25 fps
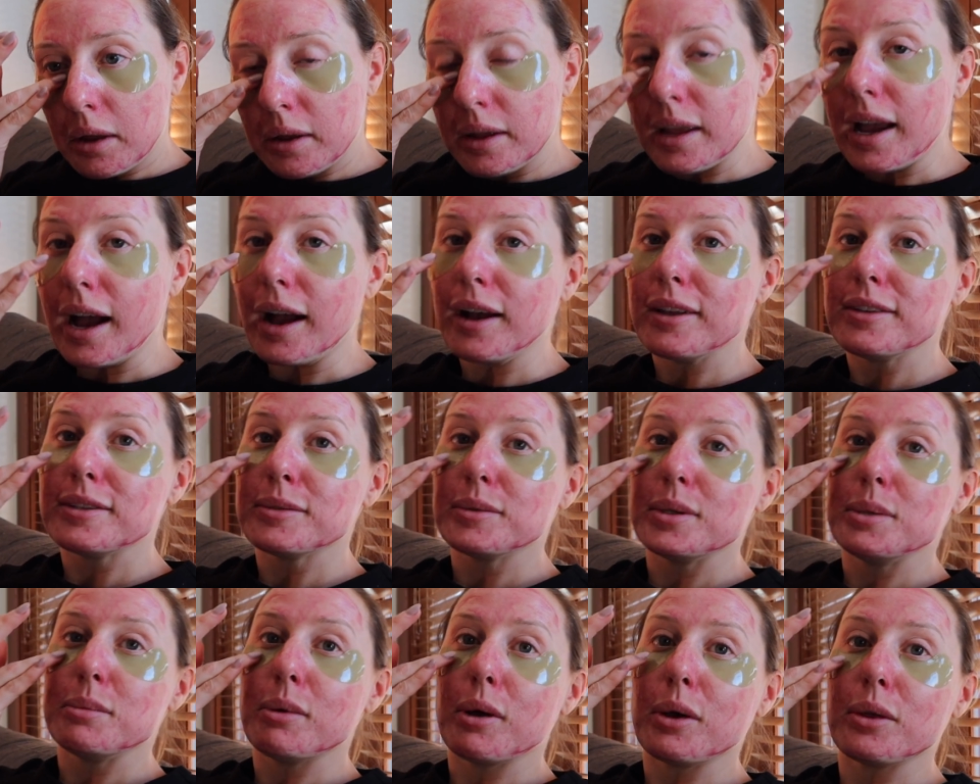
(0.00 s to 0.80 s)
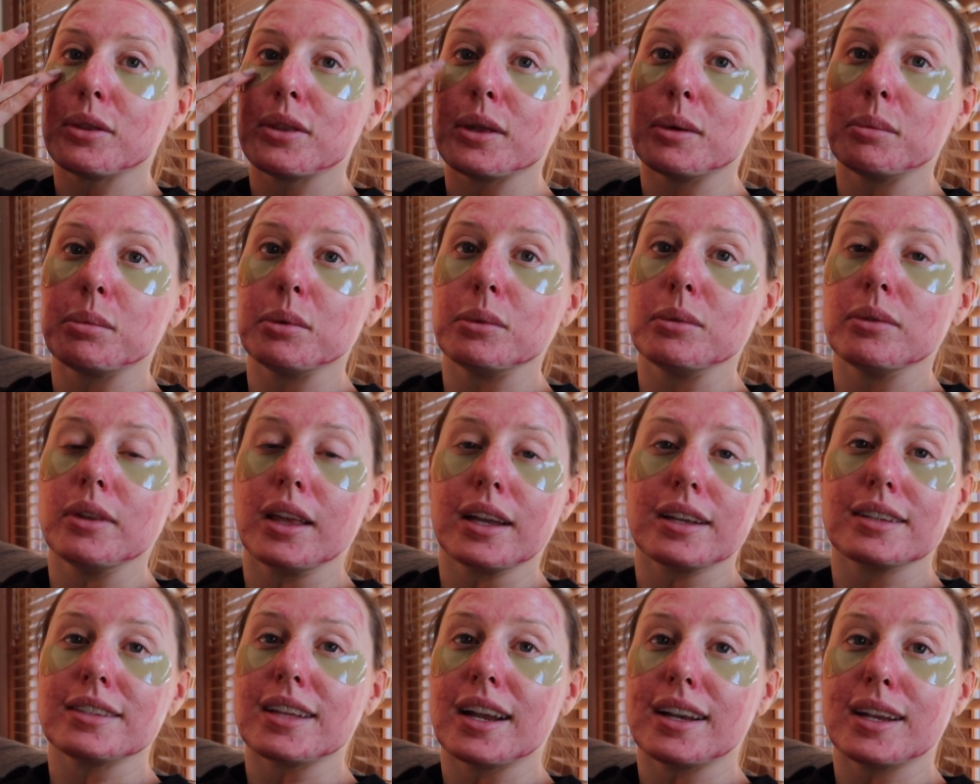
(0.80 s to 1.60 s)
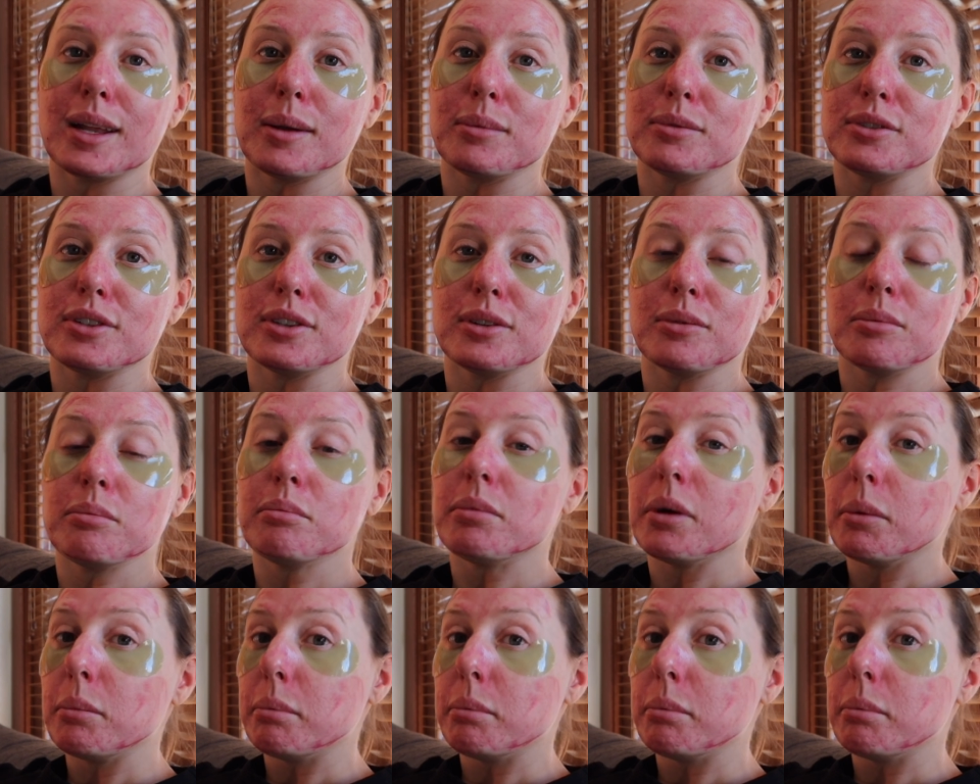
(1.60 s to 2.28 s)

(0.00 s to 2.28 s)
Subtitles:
Yeah, so we both like signed up to